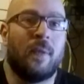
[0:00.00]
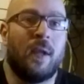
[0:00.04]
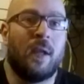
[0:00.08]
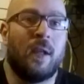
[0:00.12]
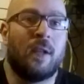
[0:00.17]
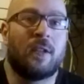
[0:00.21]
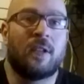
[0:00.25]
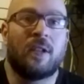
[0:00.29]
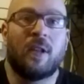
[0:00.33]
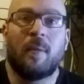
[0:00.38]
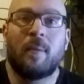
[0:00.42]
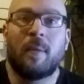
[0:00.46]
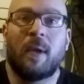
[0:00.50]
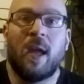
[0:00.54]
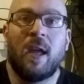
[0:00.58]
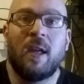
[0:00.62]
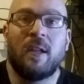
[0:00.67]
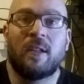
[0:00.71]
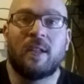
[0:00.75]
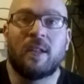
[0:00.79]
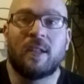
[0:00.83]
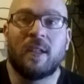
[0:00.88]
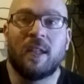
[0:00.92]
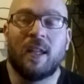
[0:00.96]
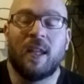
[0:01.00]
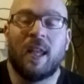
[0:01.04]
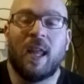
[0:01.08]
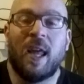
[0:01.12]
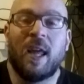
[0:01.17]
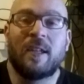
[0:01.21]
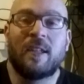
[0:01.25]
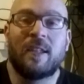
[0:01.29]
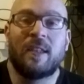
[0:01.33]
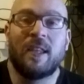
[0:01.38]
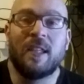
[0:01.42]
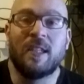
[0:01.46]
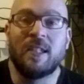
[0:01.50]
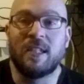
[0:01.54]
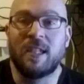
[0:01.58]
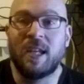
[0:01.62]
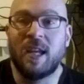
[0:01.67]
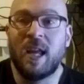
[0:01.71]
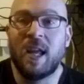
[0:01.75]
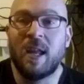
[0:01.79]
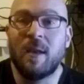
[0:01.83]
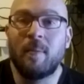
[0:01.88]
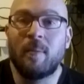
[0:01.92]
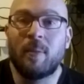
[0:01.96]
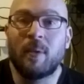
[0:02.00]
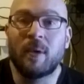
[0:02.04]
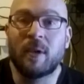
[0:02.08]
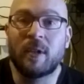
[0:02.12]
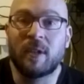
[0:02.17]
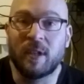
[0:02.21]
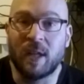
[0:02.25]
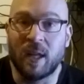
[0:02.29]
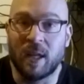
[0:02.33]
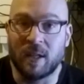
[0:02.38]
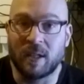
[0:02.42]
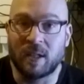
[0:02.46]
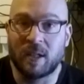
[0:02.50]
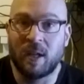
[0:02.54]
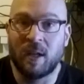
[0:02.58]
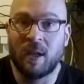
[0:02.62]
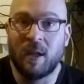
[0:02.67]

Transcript: in some cases, less than 10%